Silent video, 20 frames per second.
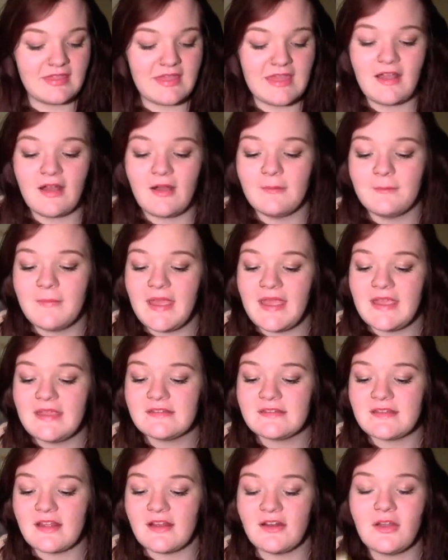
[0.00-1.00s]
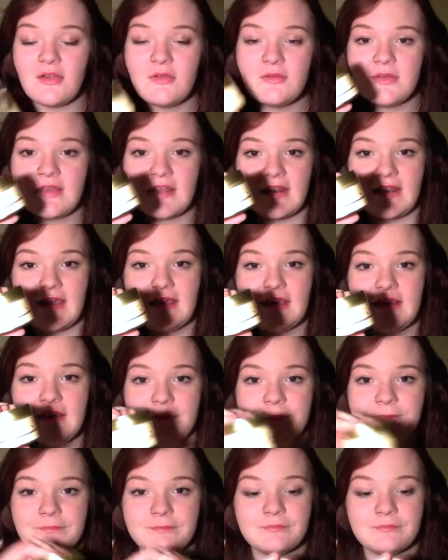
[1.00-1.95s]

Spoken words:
They are made locally,